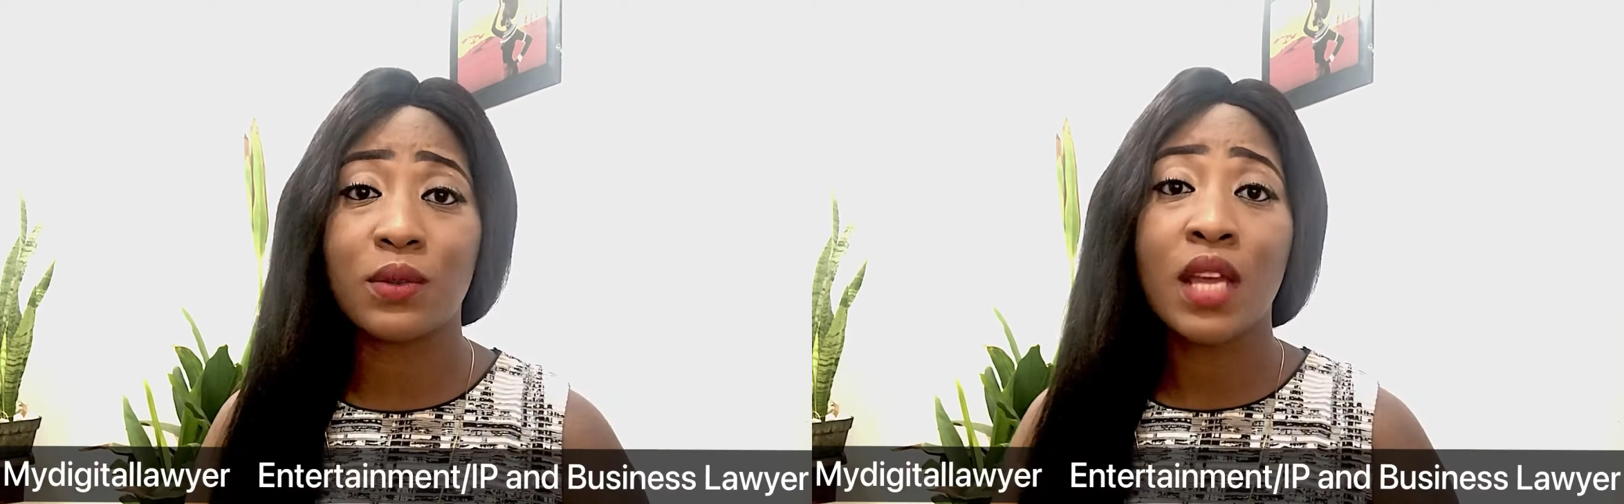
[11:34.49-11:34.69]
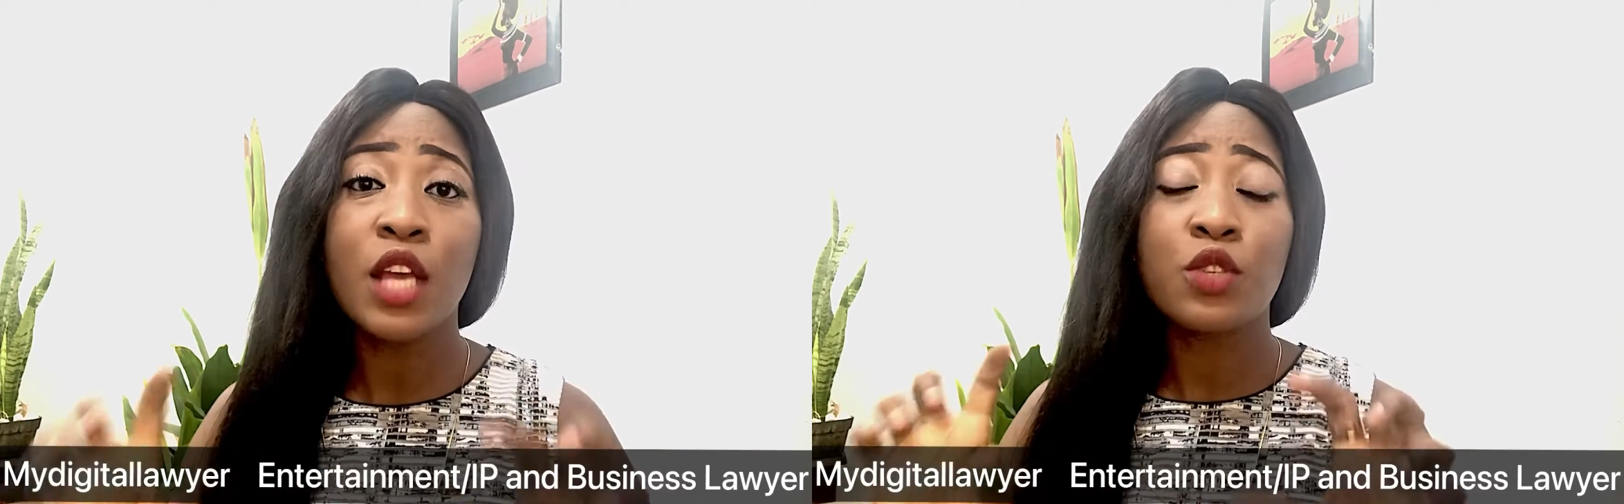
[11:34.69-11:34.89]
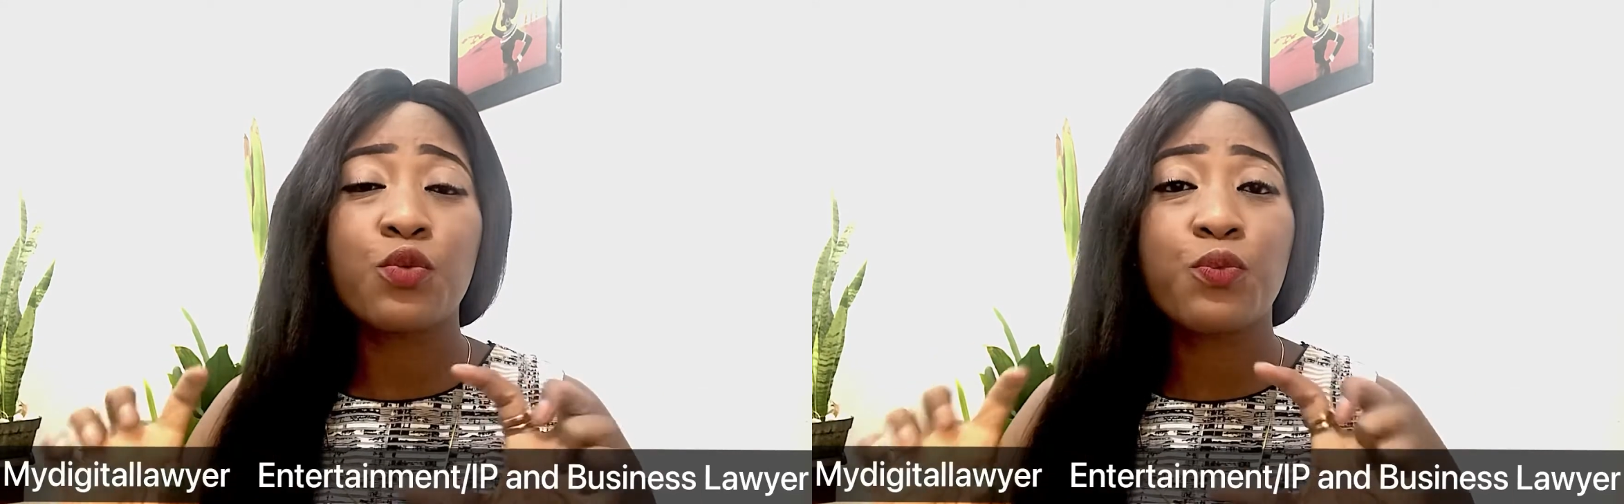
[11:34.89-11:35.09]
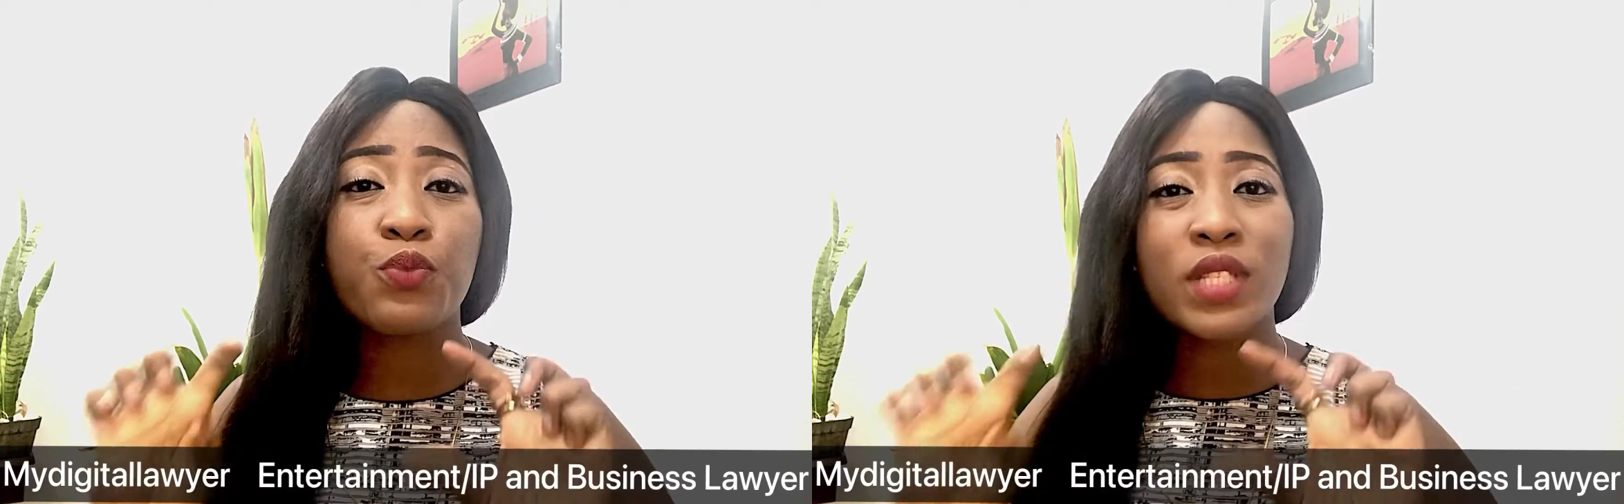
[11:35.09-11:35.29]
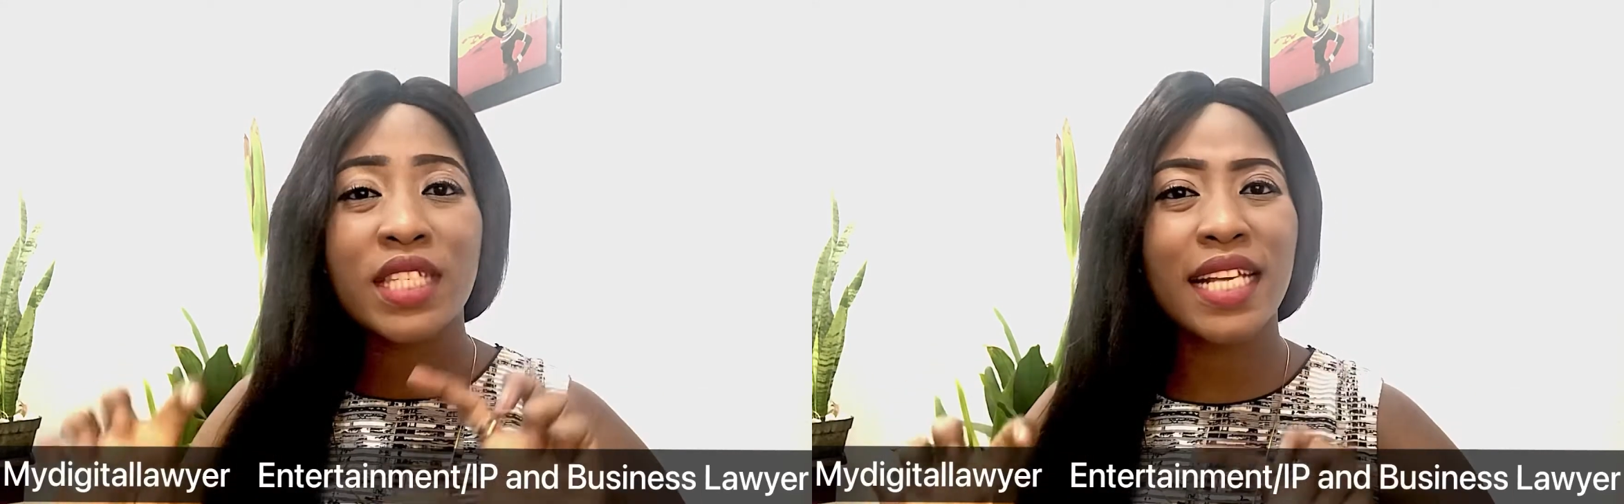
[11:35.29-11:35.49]
to
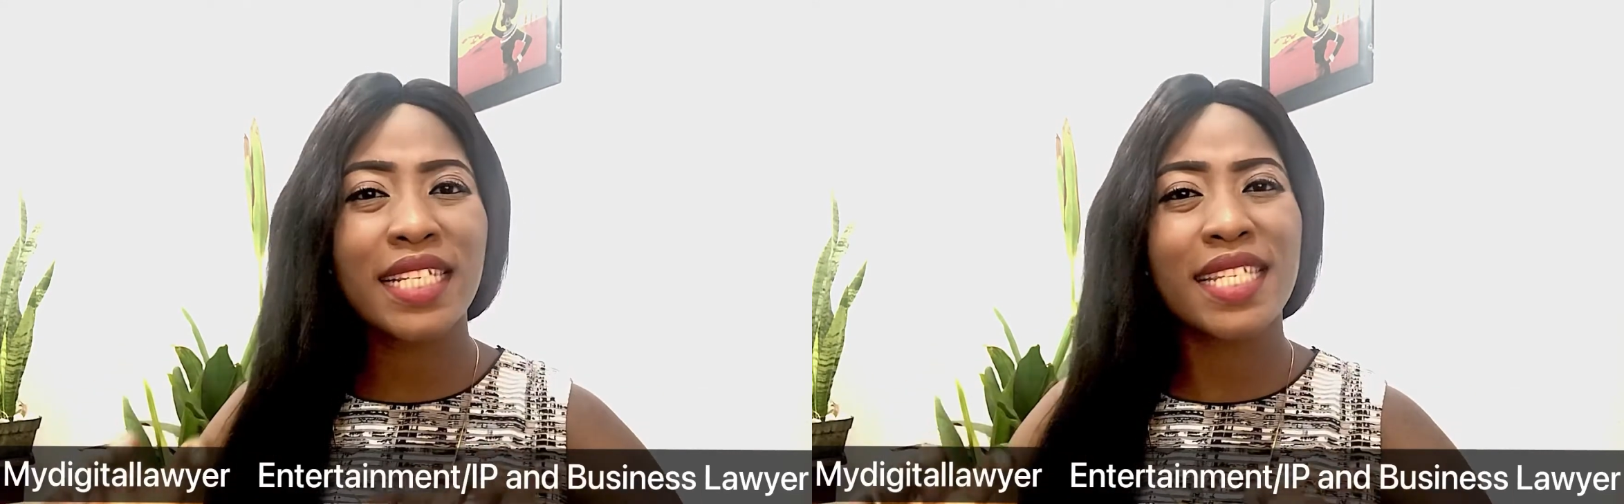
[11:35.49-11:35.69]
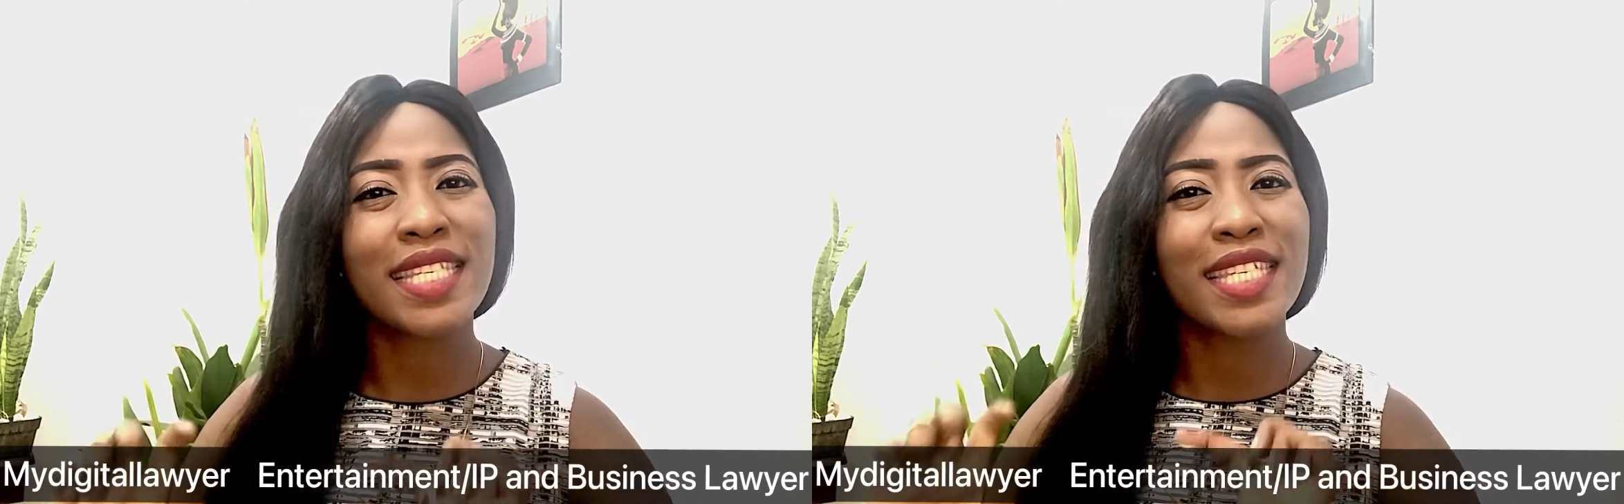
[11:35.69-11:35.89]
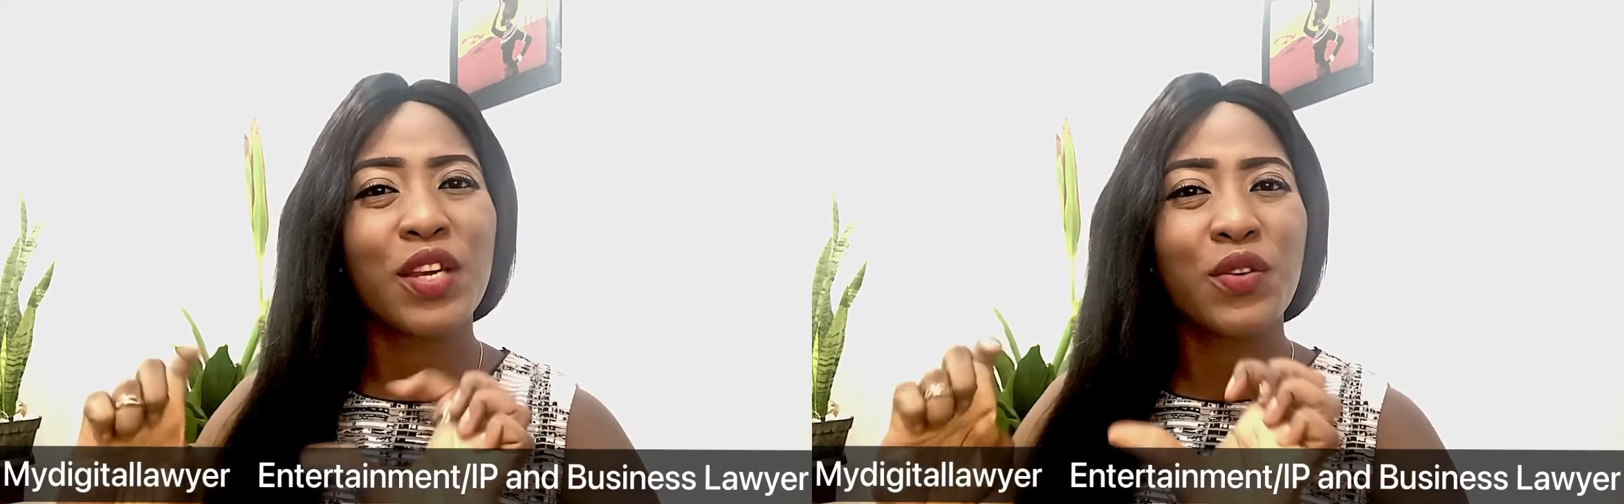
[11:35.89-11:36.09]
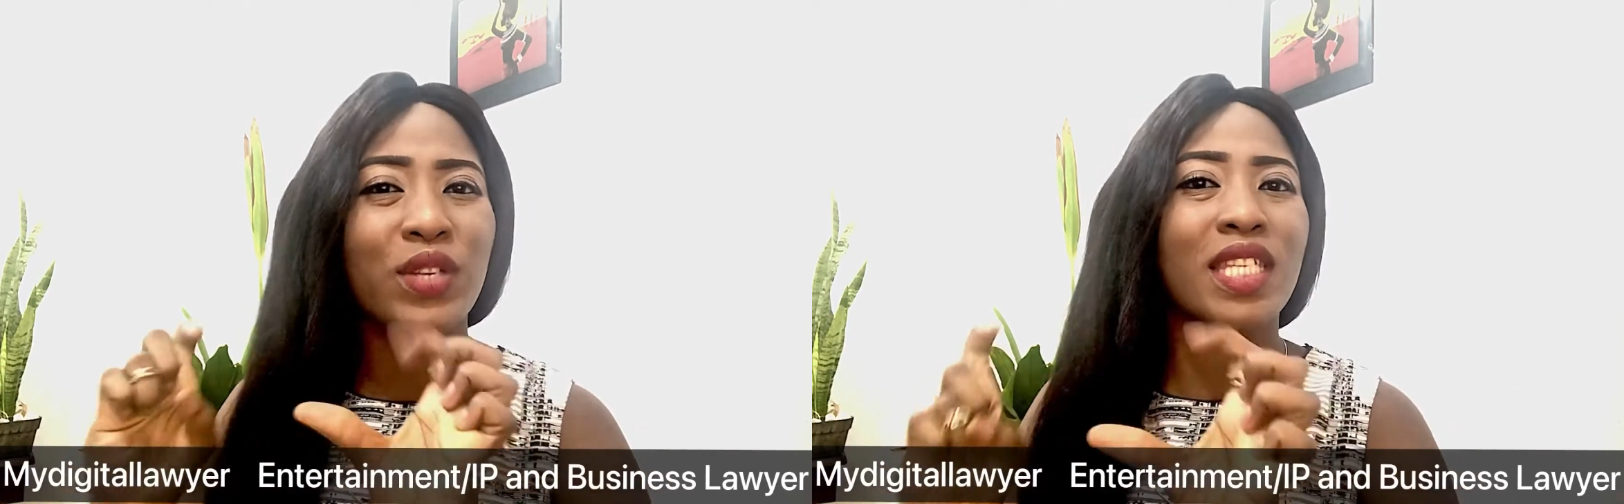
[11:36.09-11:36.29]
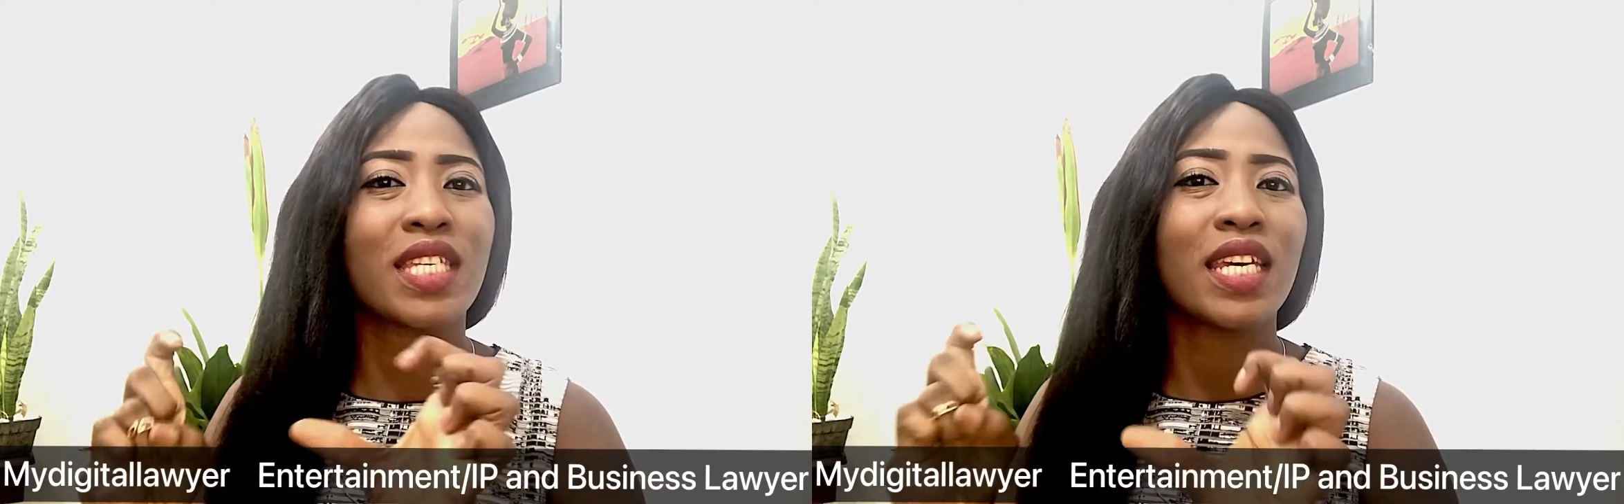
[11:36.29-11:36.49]
protect the secrecy